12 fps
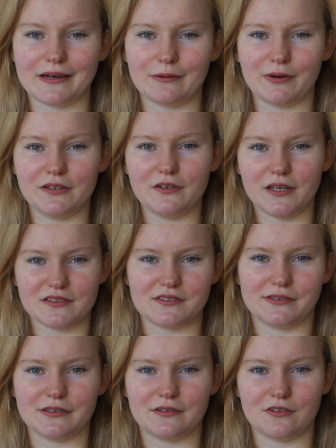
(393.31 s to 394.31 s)
I went there
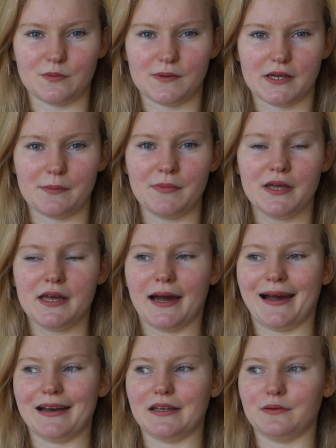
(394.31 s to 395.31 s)
yesterday at 3 PM,
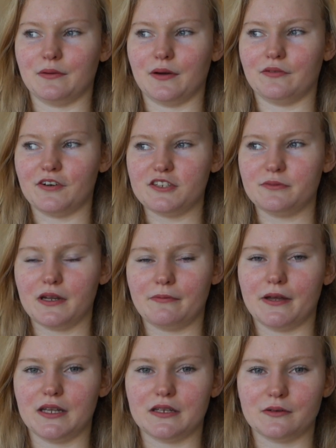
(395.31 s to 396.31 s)
and at first when I
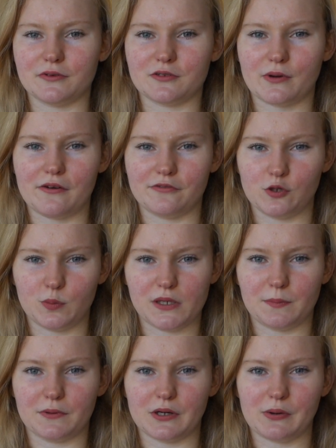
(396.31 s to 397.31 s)
went in there was quite a few
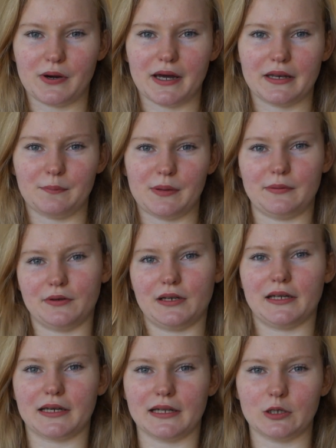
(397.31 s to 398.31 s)
people, and people were
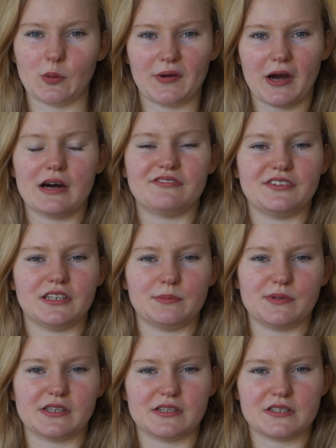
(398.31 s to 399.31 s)
like a little bit huffy
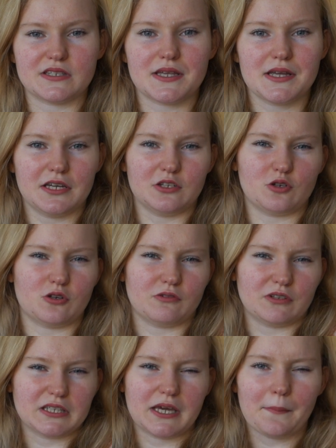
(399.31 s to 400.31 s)
because you couldn't
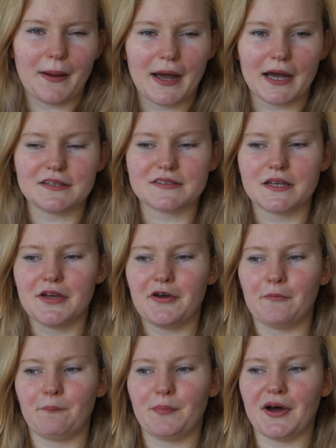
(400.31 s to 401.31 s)
really get past.
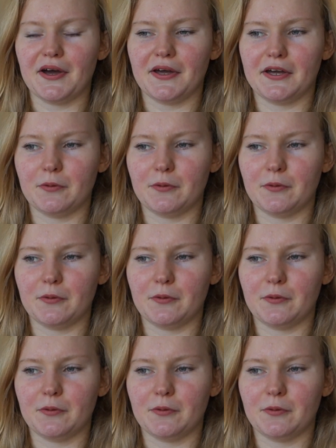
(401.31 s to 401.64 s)
But